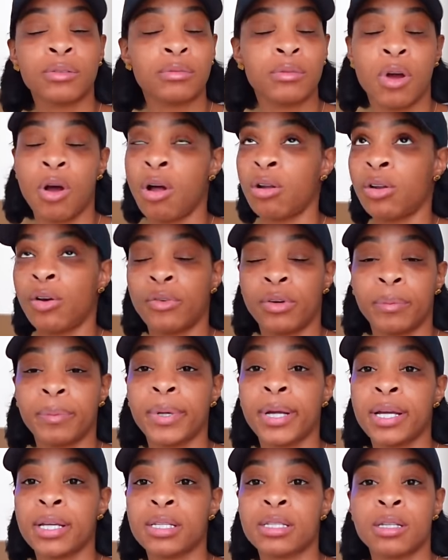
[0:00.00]
all over the
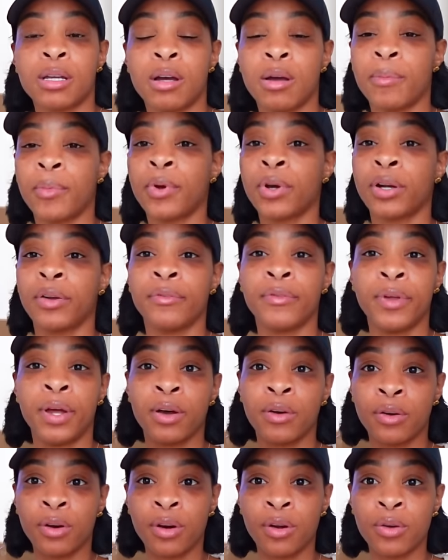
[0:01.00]
place. So I'm gonna
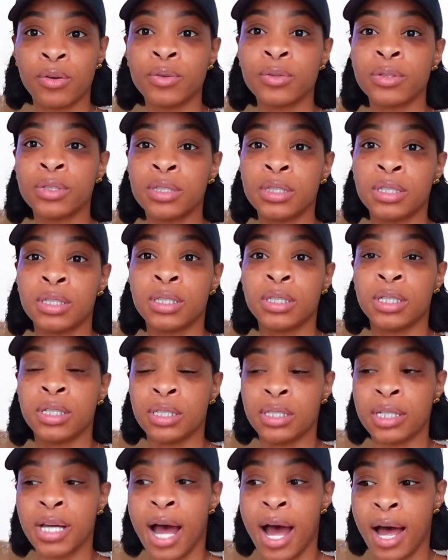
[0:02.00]
Velcro the
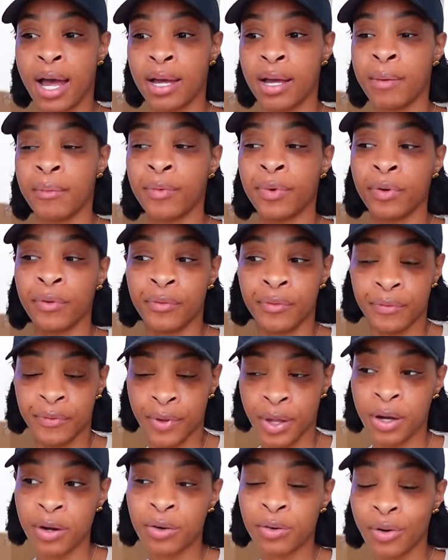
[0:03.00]
tie. I'm gonna
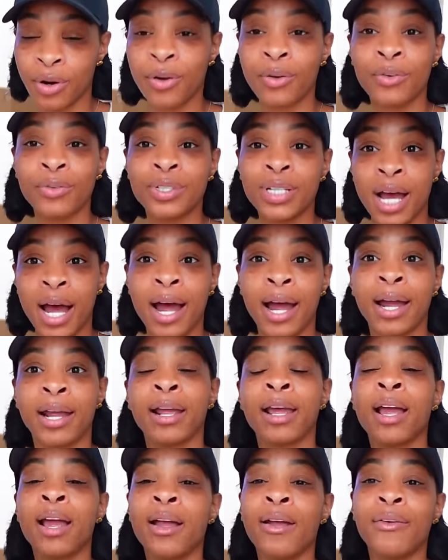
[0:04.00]
Velcro tie
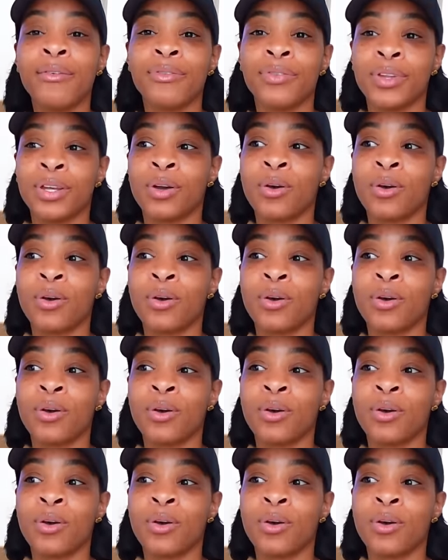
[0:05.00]
the